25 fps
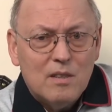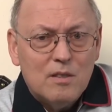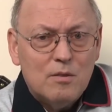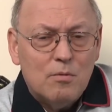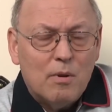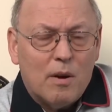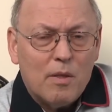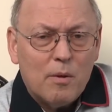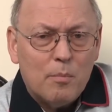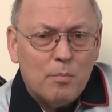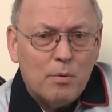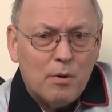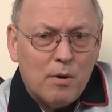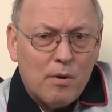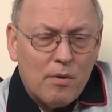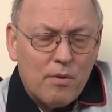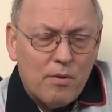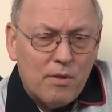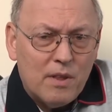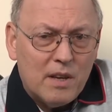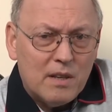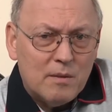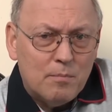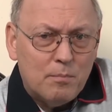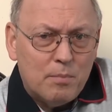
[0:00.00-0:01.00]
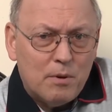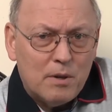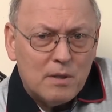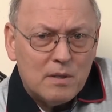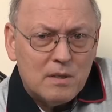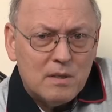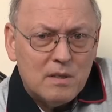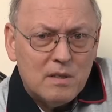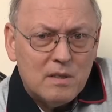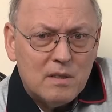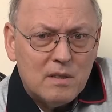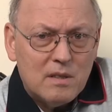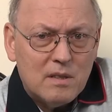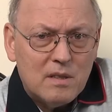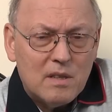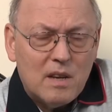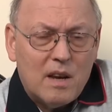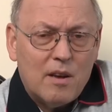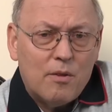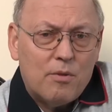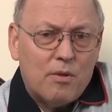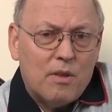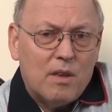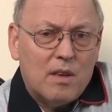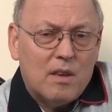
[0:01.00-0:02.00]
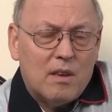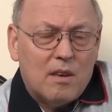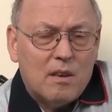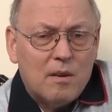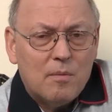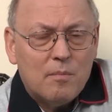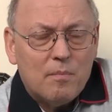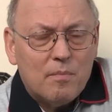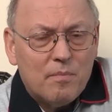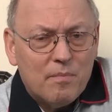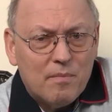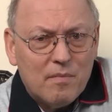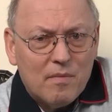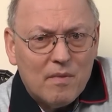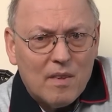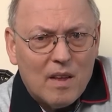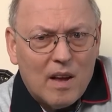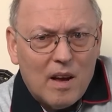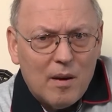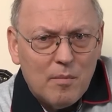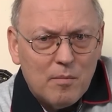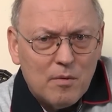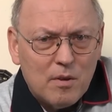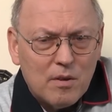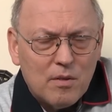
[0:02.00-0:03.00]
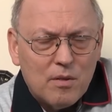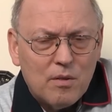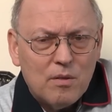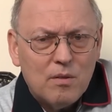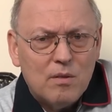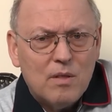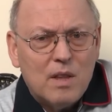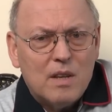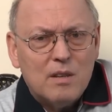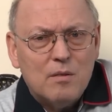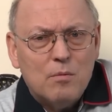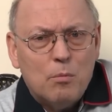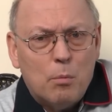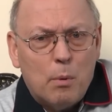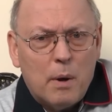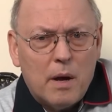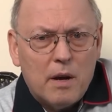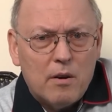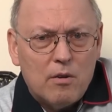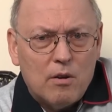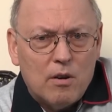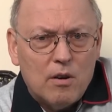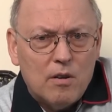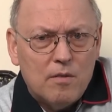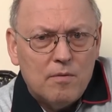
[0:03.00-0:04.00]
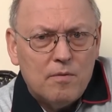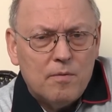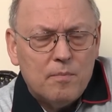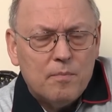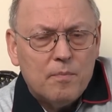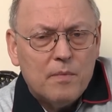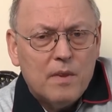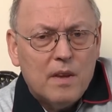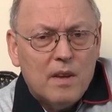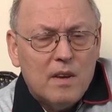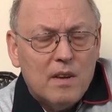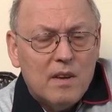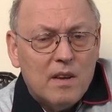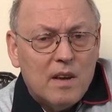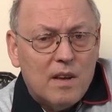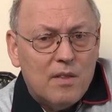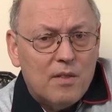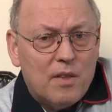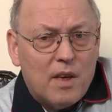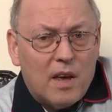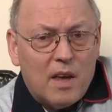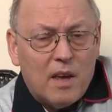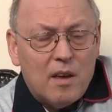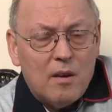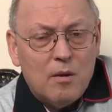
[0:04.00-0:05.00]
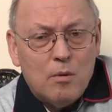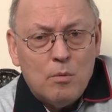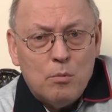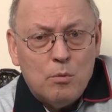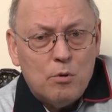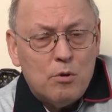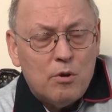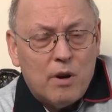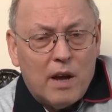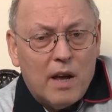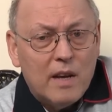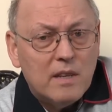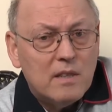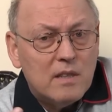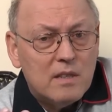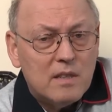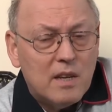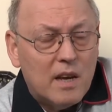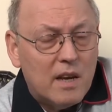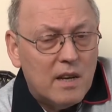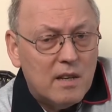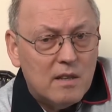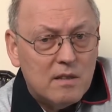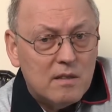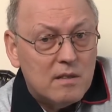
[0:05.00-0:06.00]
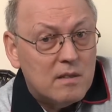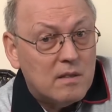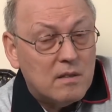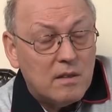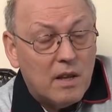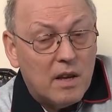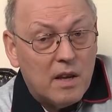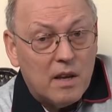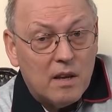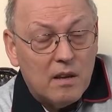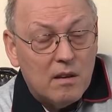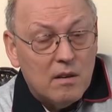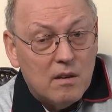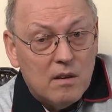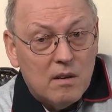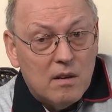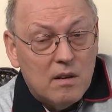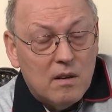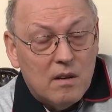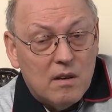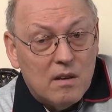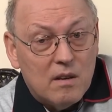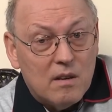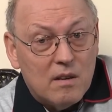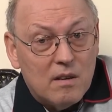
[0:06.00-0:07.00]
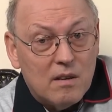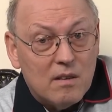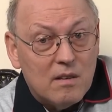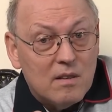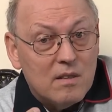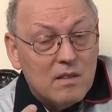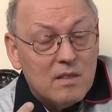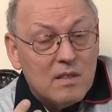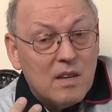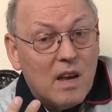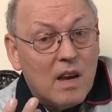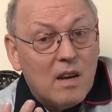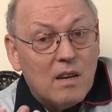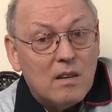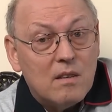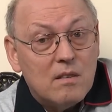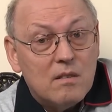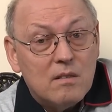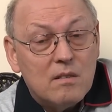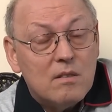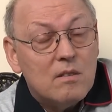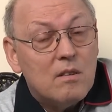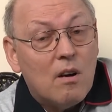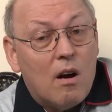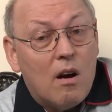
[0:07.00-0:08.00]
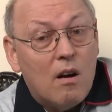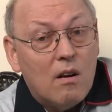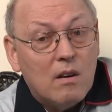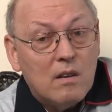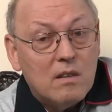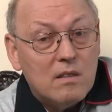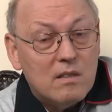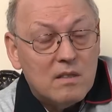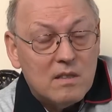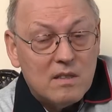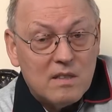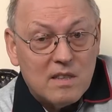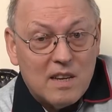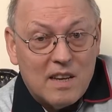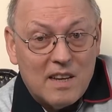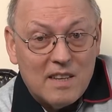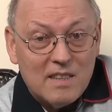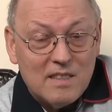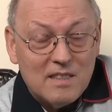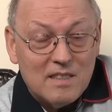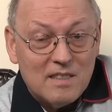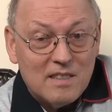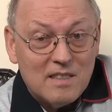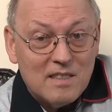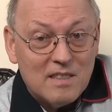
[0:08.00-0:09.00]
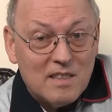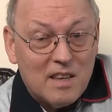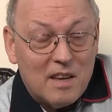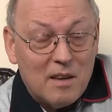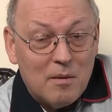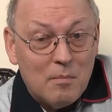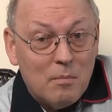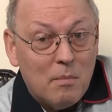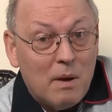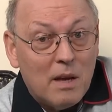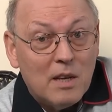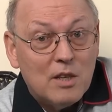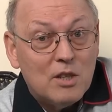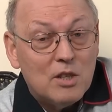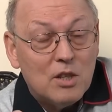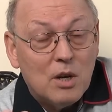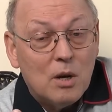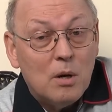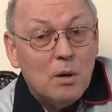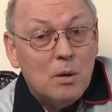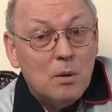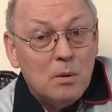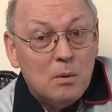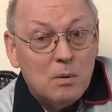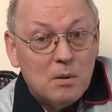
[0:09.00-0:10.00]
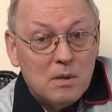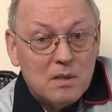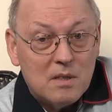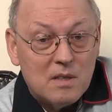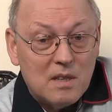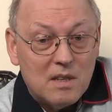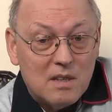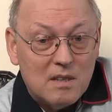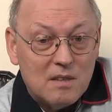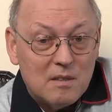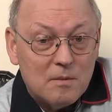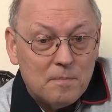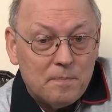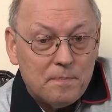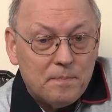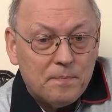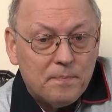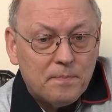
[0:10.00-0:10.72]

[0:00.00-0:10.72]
two other persons, I think, I'm not that aware of. And they were entertainers, they sang songs and they made jokes, and